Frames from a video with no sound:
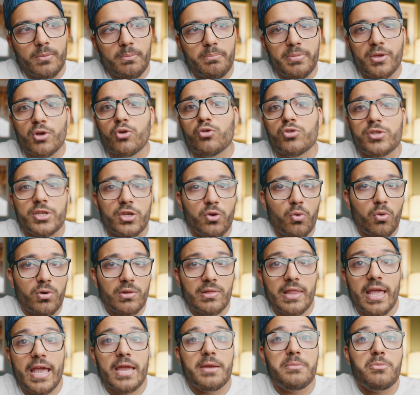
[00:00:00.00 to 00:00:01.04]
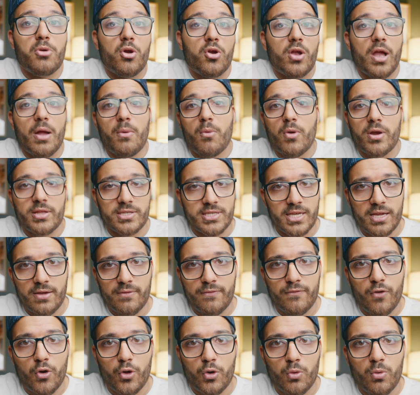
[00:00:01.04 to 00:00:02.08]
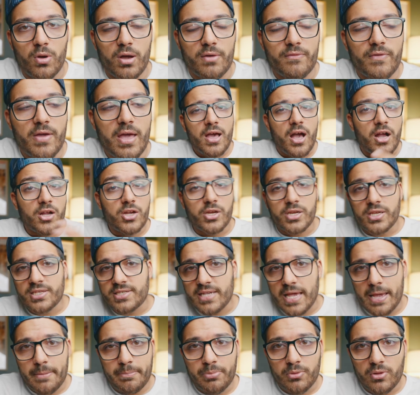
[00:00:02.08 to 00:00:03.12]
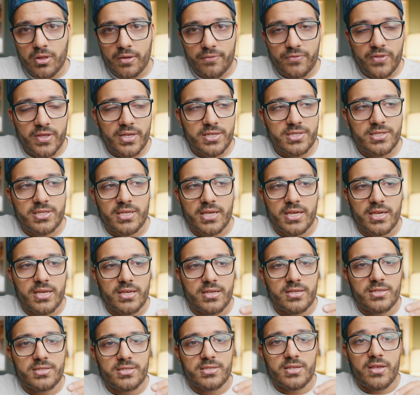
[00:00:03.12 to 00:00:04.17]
building or landmark I want to take a photo of. A good example of this is